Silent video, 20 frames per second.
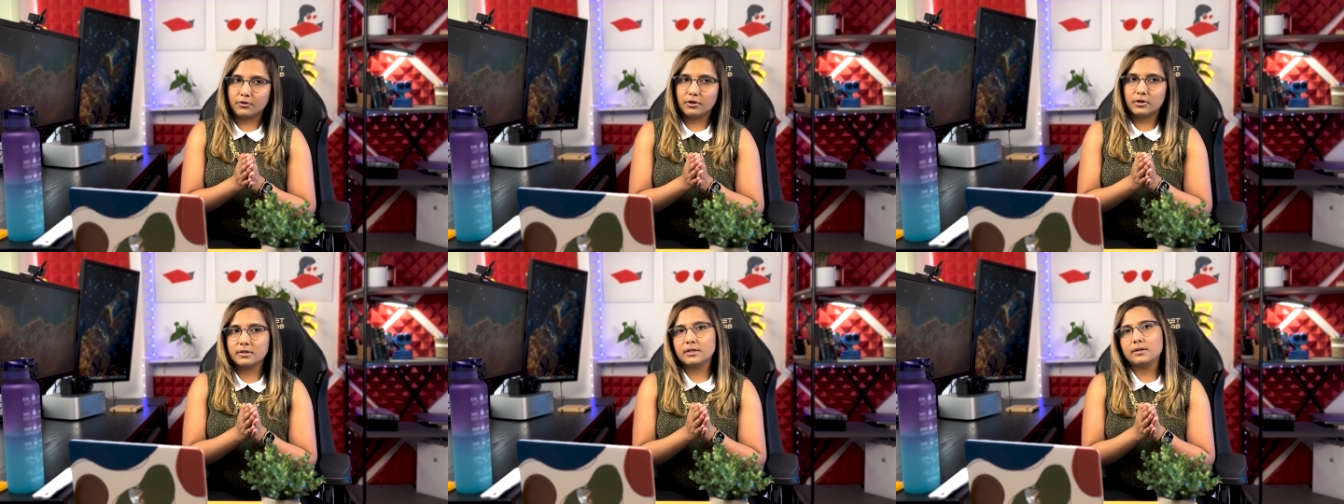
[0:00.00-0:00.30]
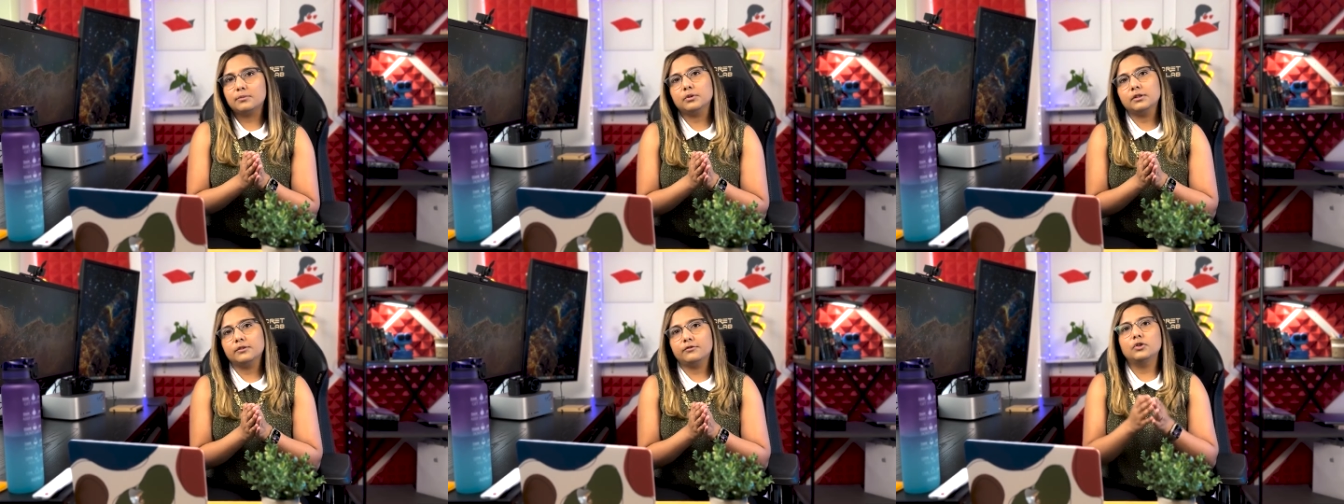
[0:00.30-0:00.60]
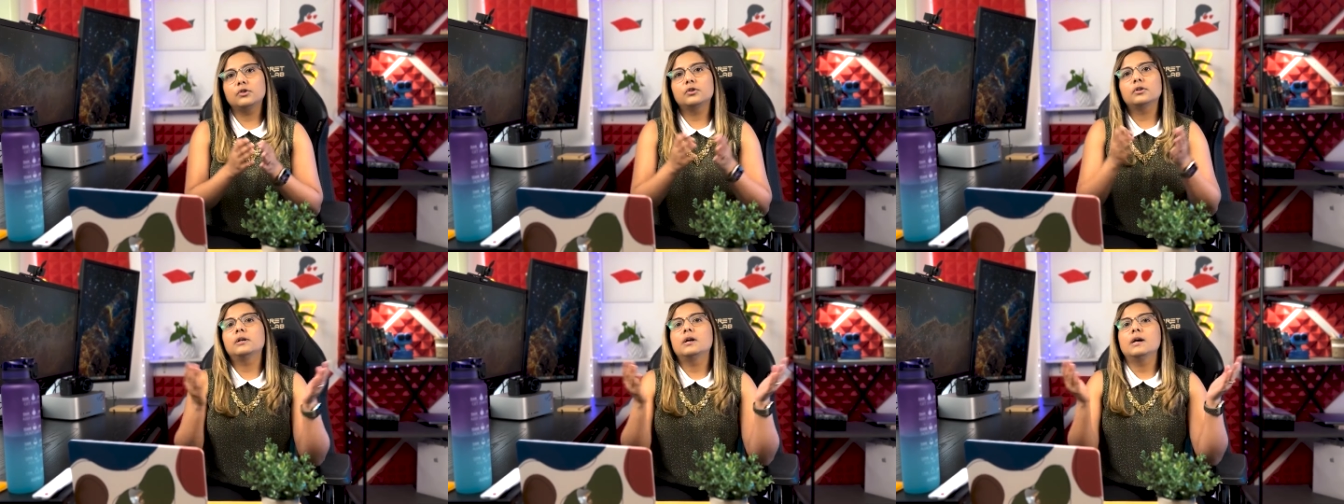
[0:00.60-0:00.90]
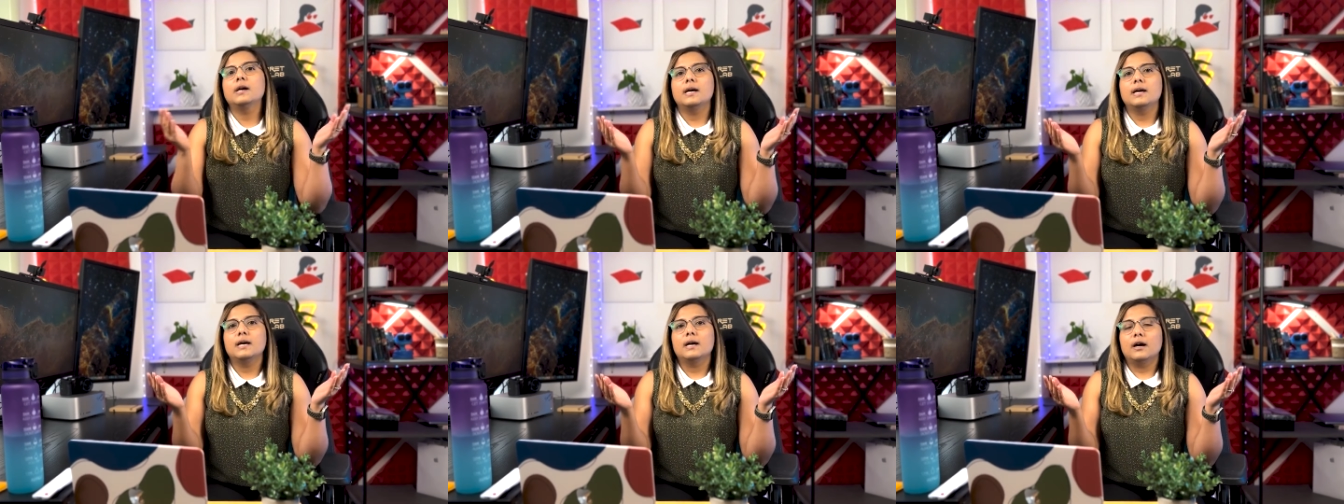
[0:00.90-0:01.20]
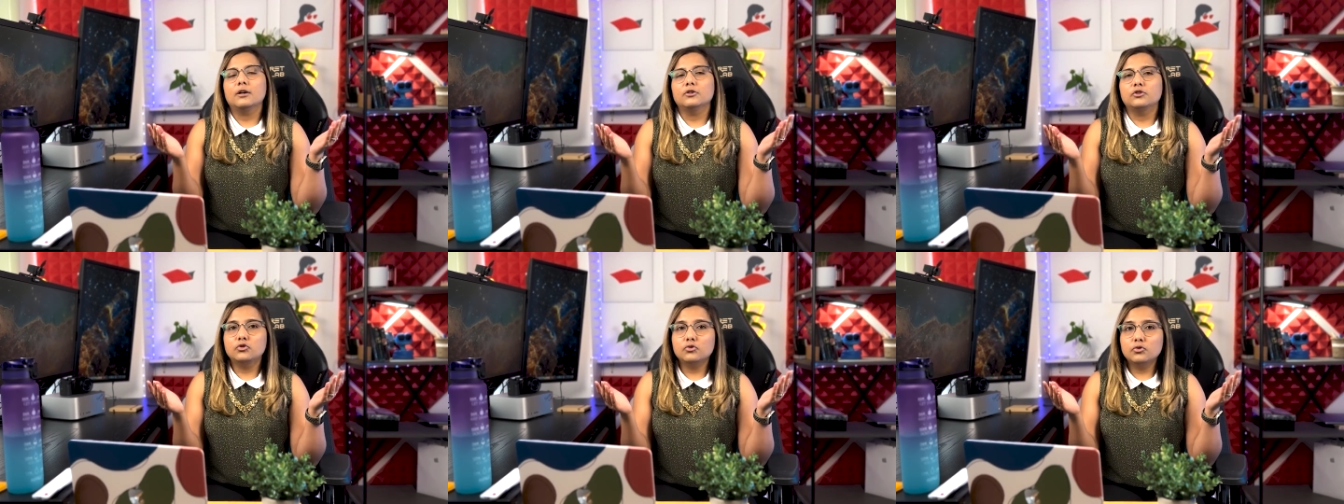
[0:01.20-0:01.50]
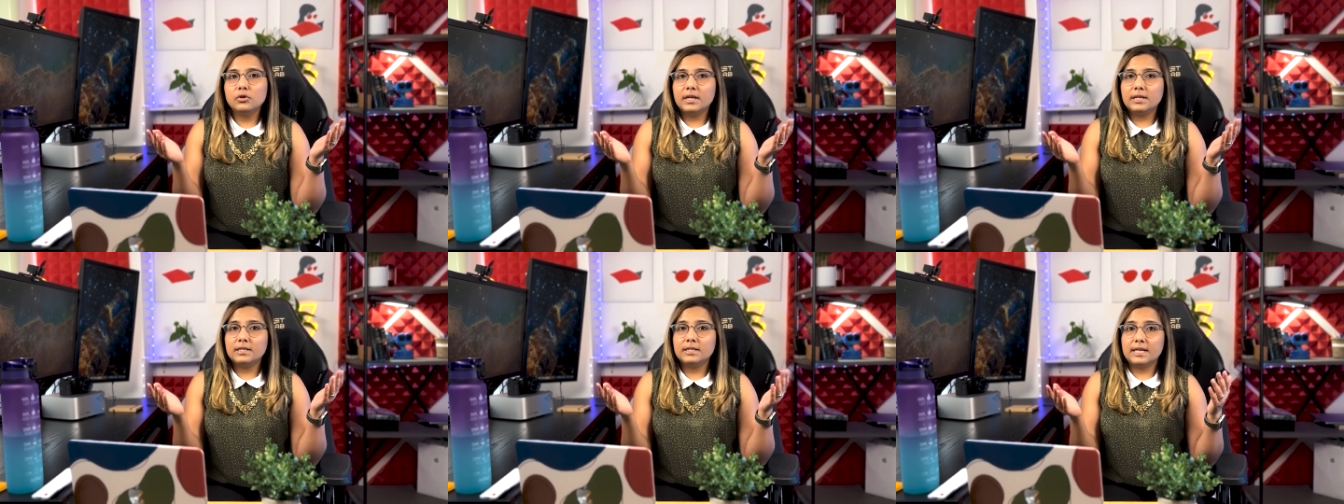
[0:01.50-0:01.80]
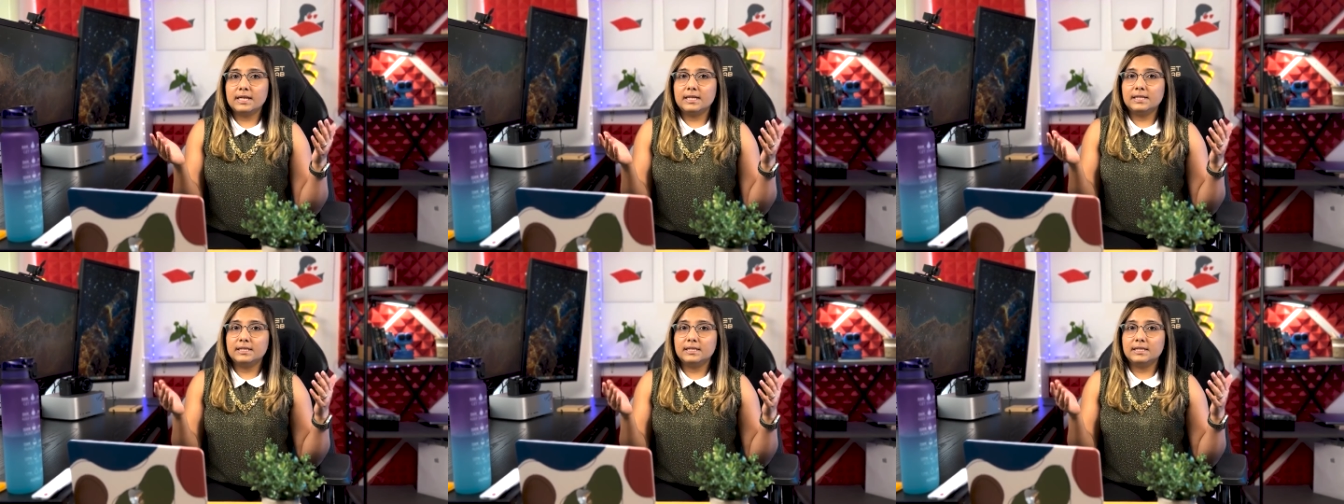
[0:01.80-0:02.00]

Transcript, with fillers: For example, if you're a student in